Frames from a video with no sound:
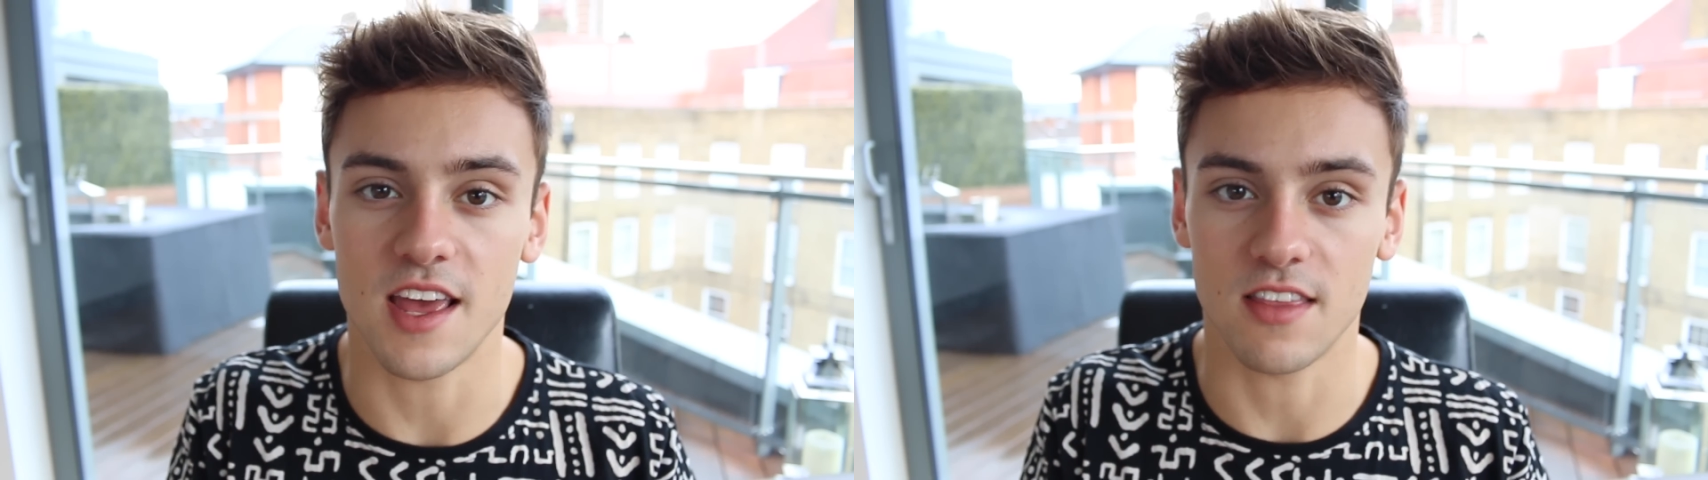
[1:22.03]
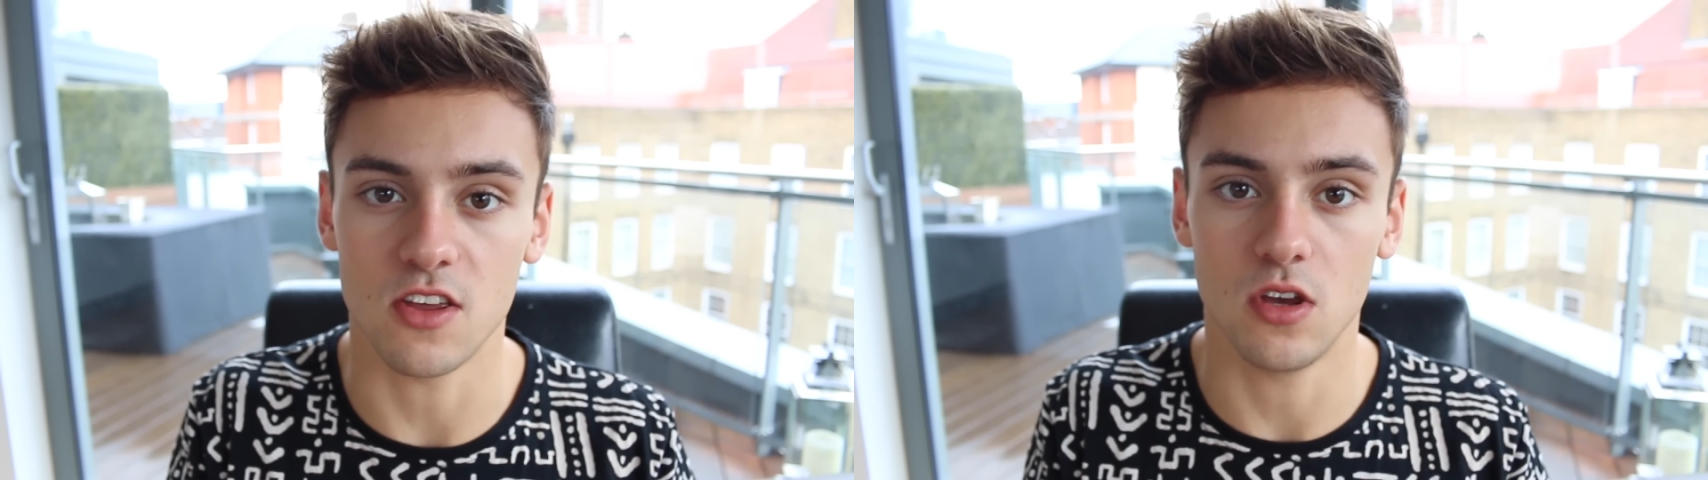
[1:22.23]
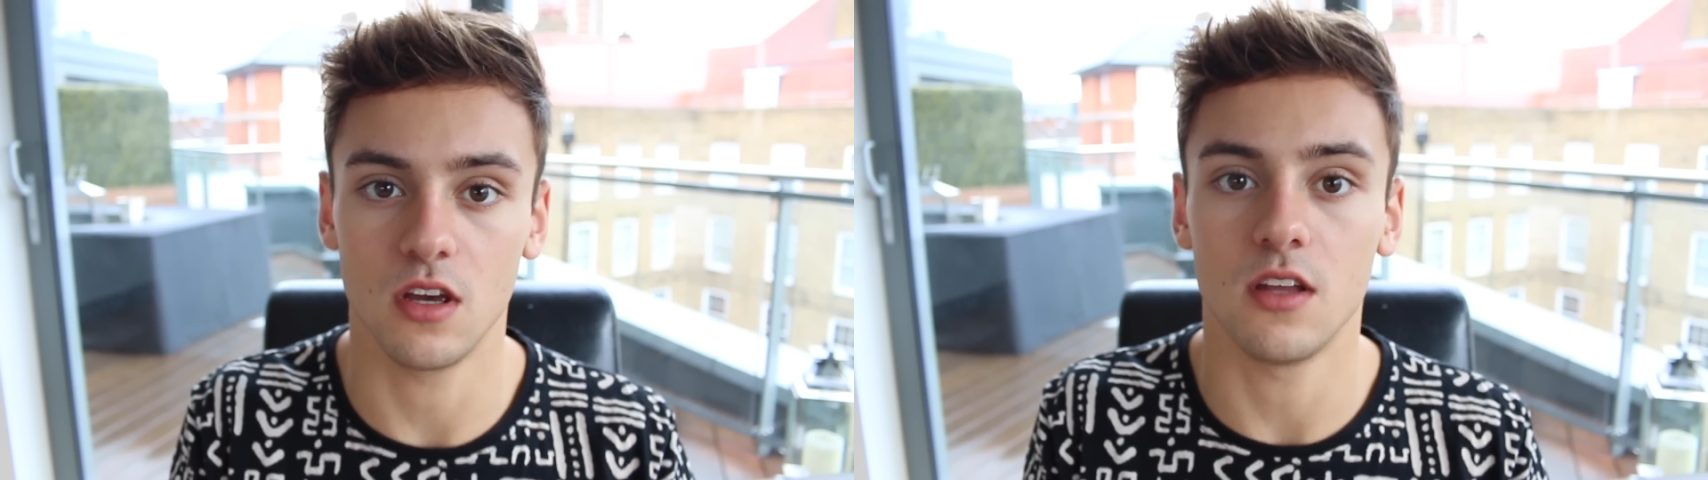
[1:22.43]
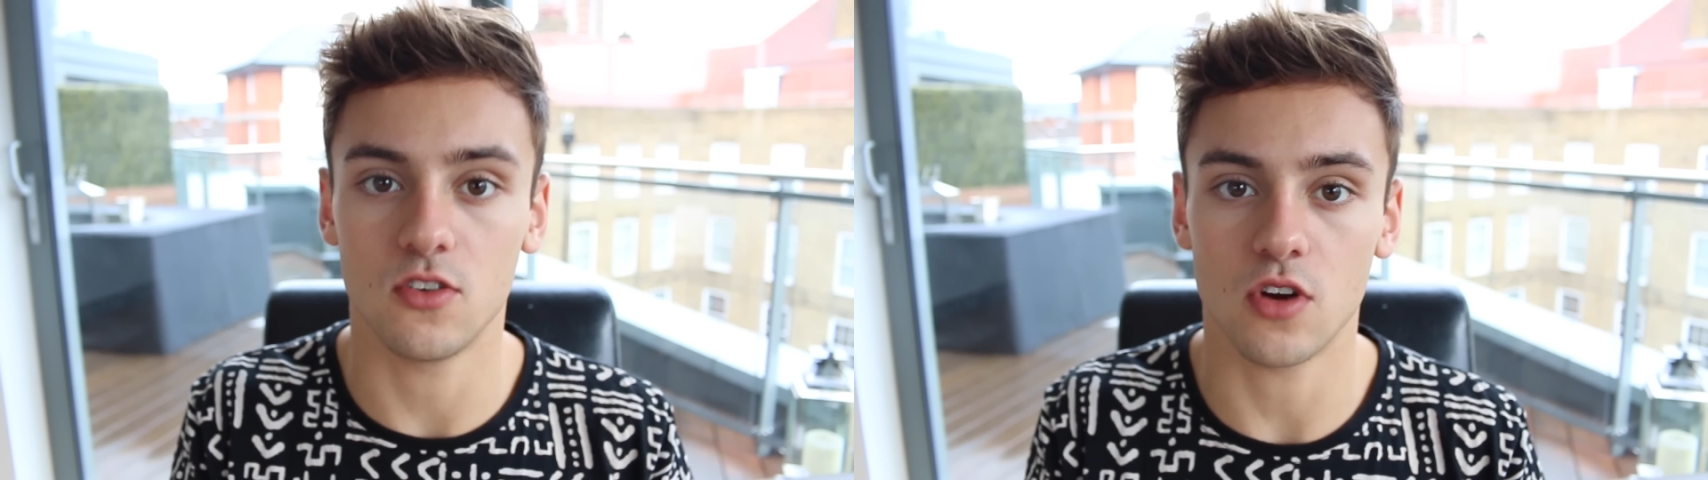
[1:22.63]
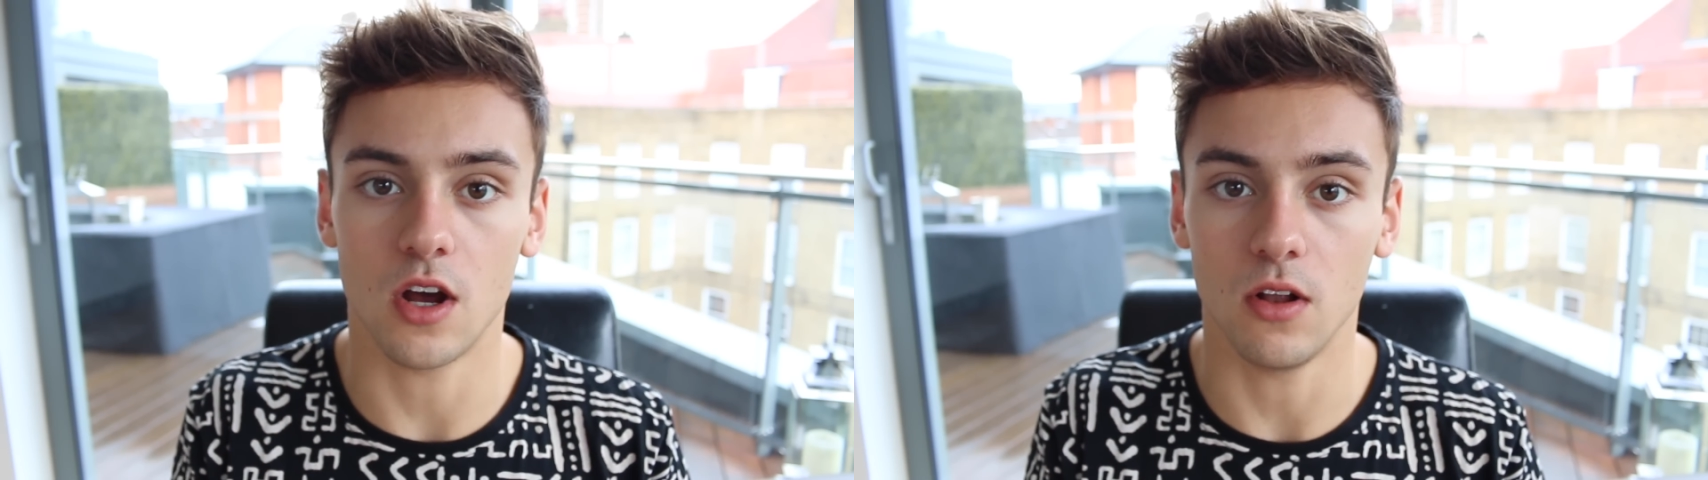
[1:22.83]
thing that you can
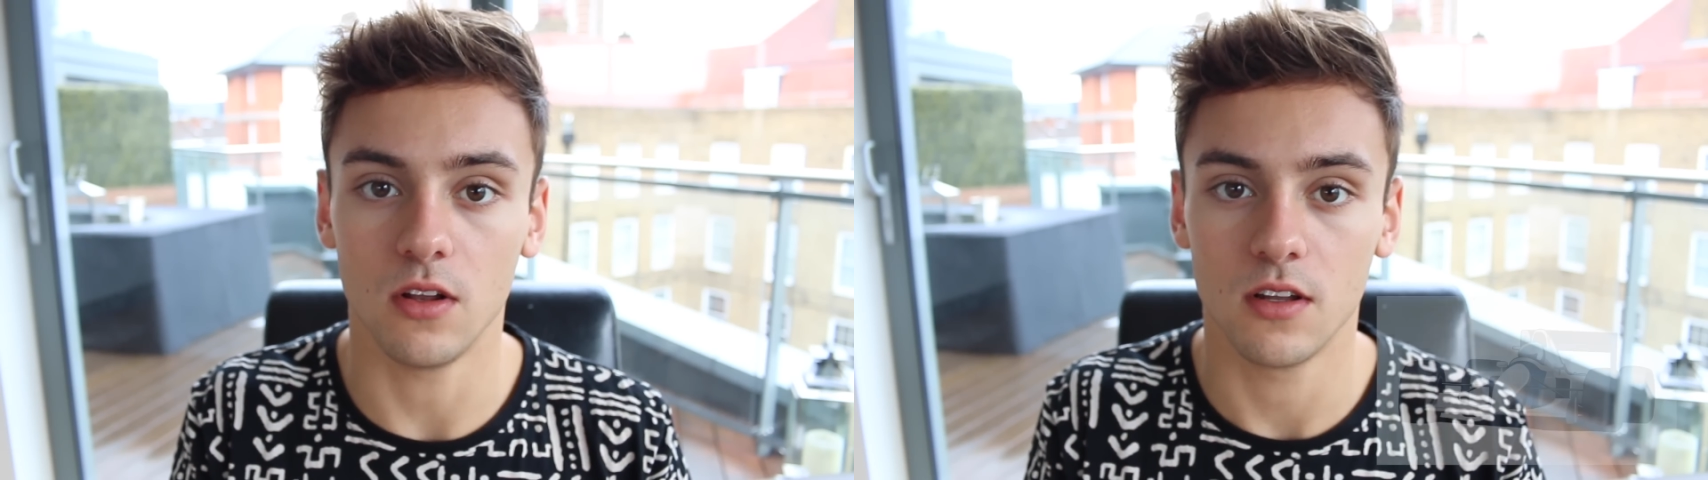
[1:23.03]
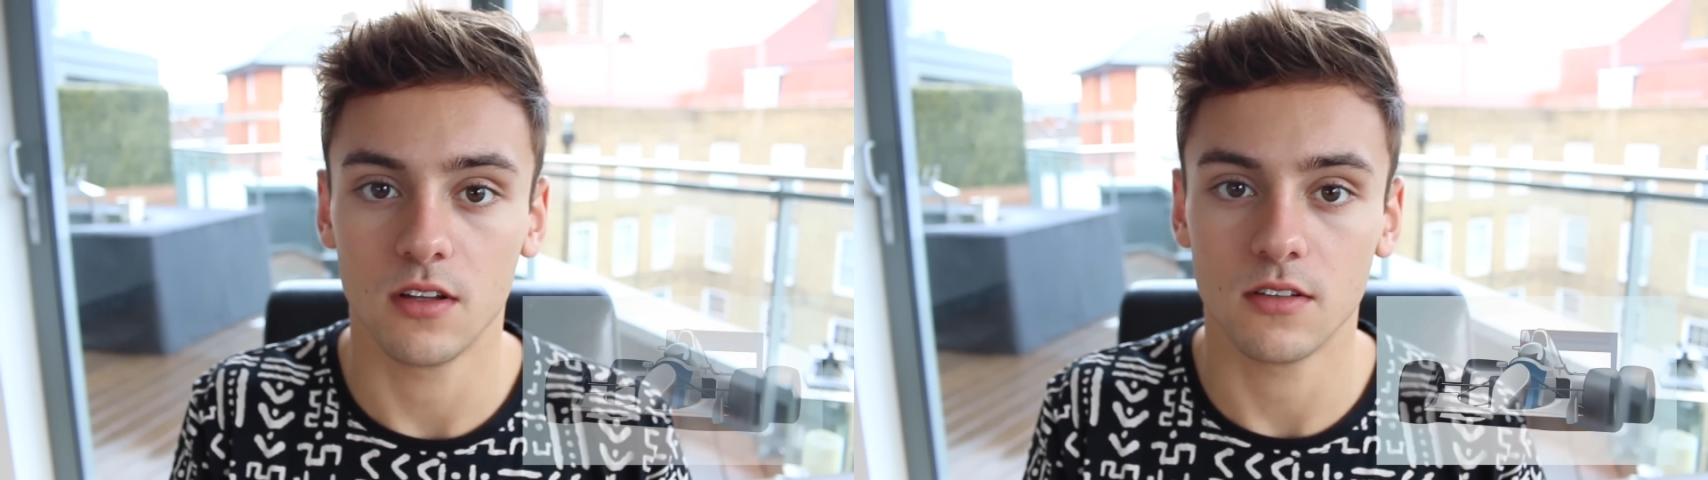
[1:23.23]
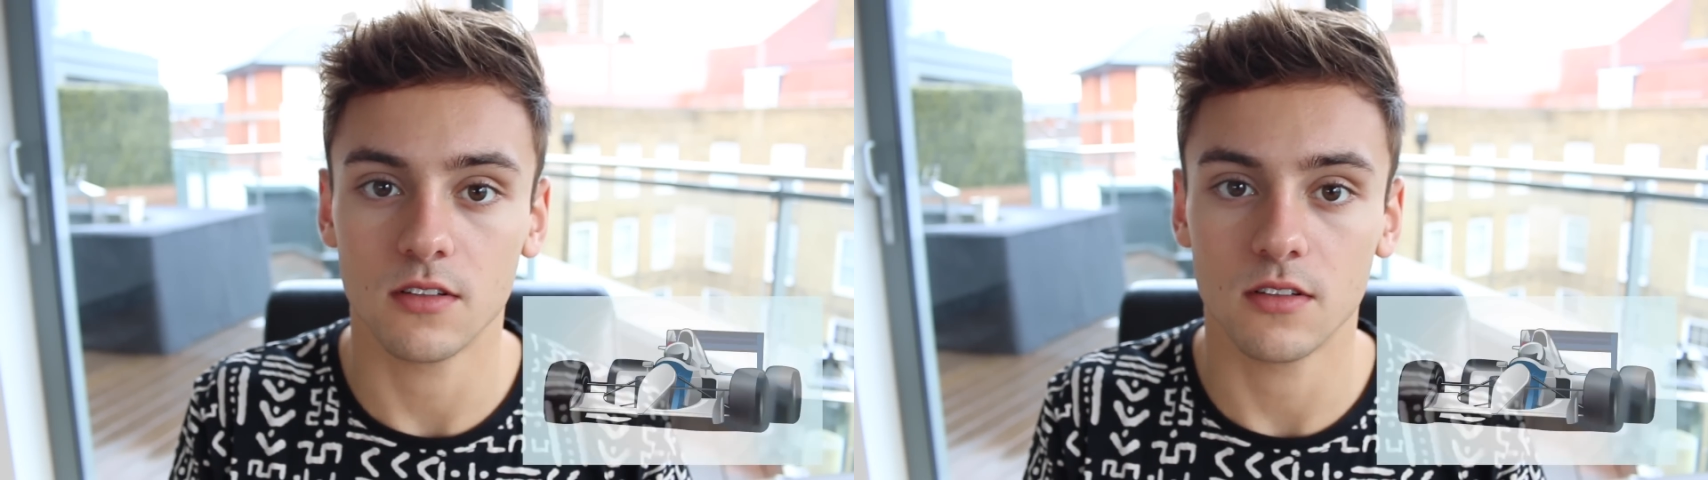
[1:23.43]
control,